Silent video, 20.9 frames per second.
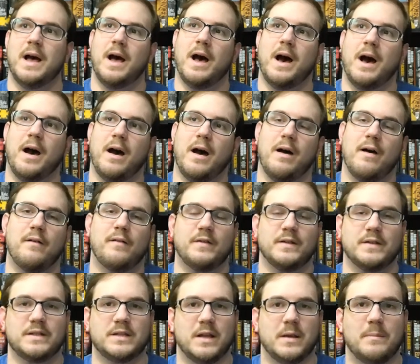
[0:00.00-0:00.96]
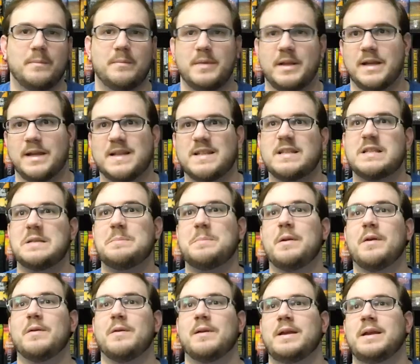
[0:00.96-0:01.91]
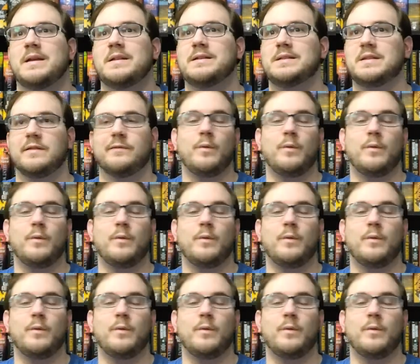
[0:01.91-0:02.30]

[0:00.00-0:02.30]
of some experience